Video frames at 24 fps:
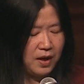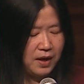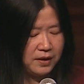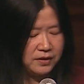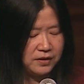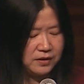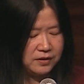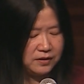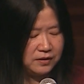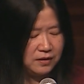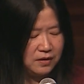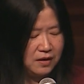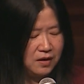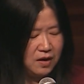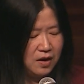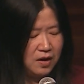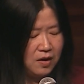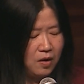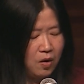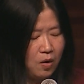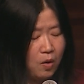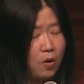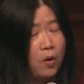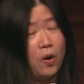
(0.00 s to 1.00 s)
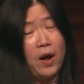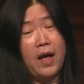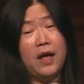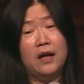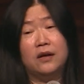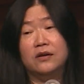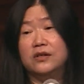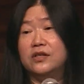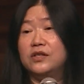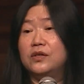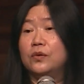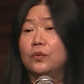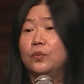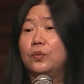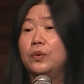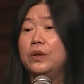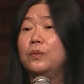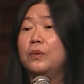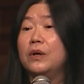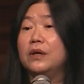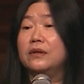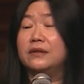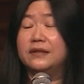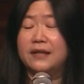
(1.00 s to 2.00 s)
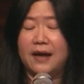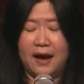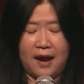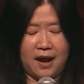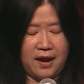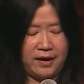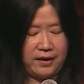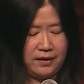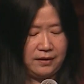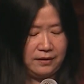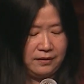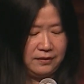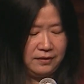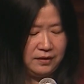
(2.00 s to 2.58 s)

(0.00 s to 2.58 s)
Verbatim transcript: us, or else we will die.